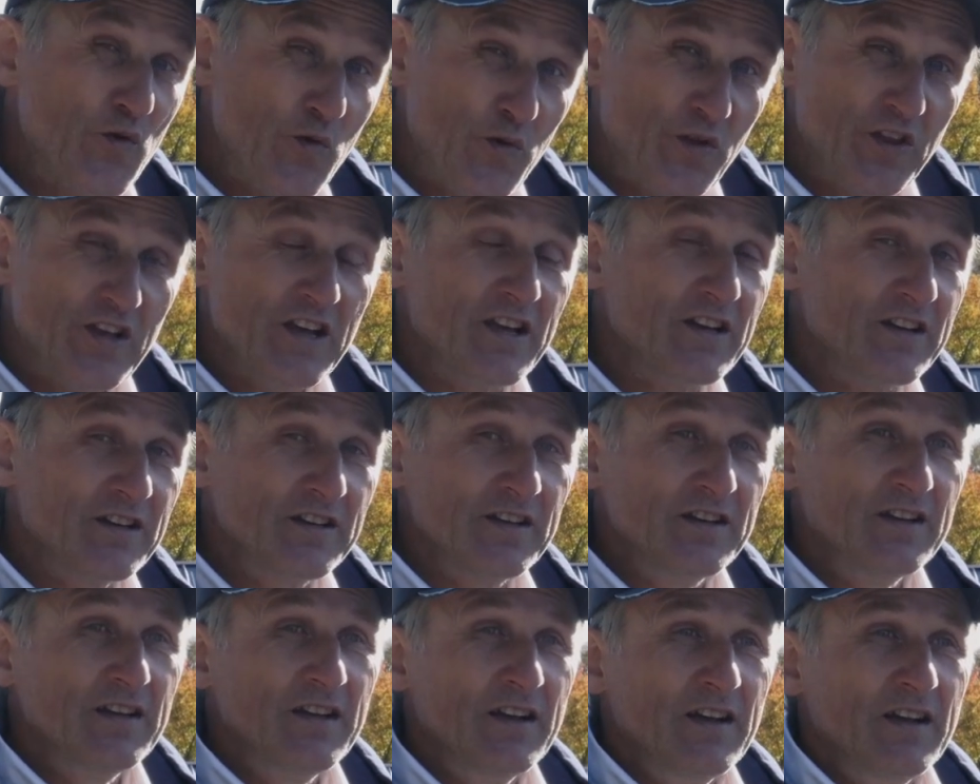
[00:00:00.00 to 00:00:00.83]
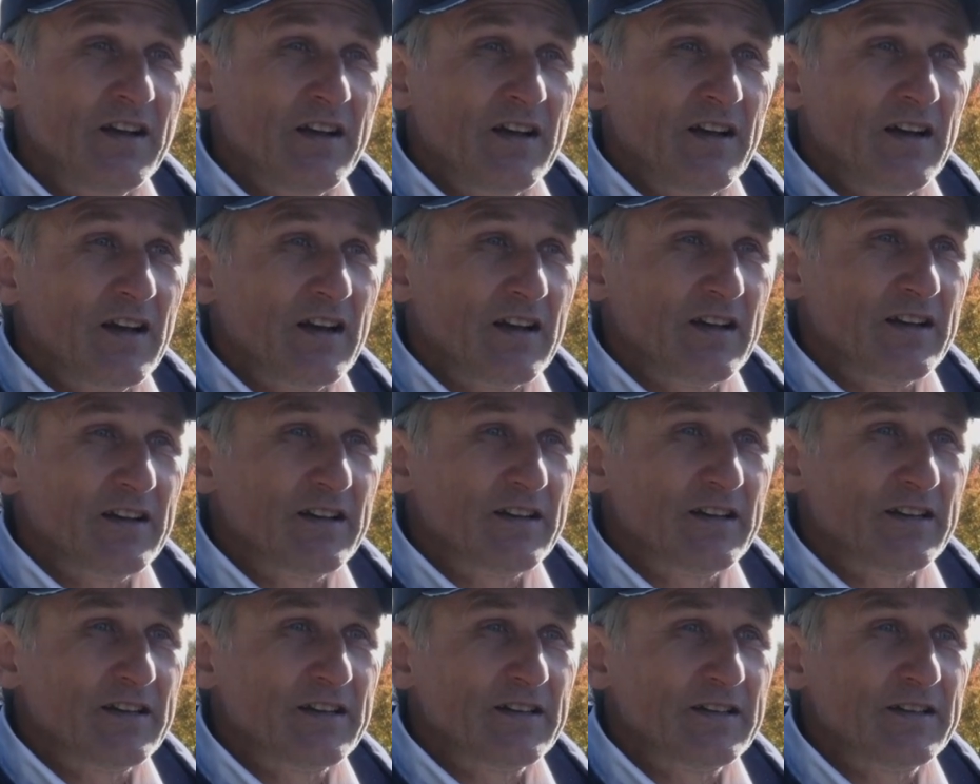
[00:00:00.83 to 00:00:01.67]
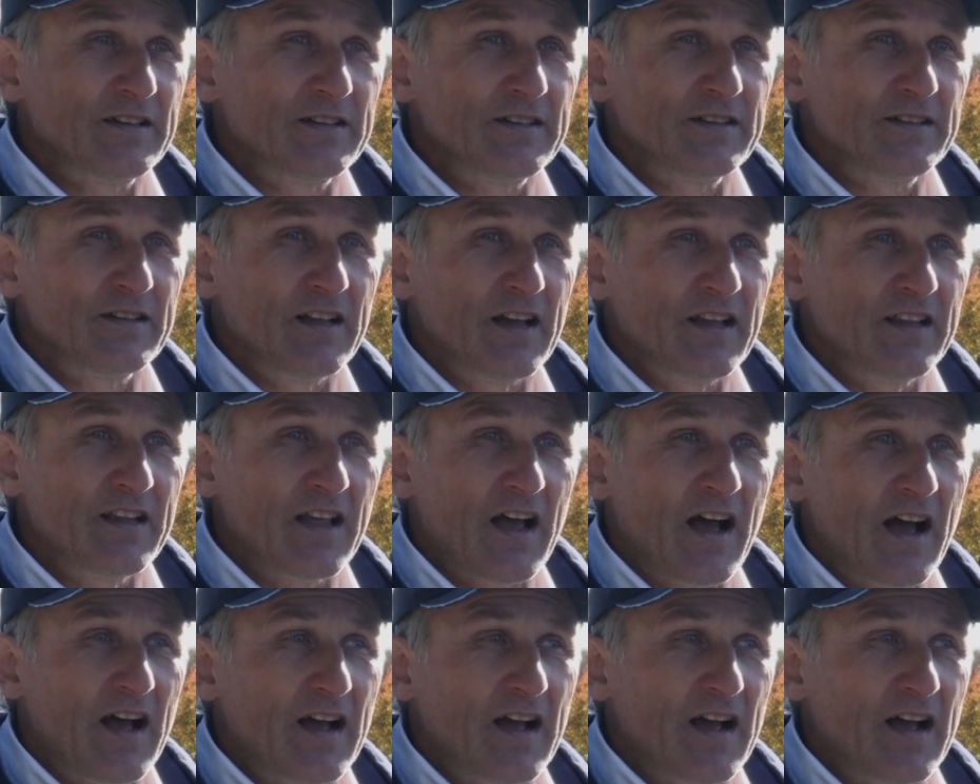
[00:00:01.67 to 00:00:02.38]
you think that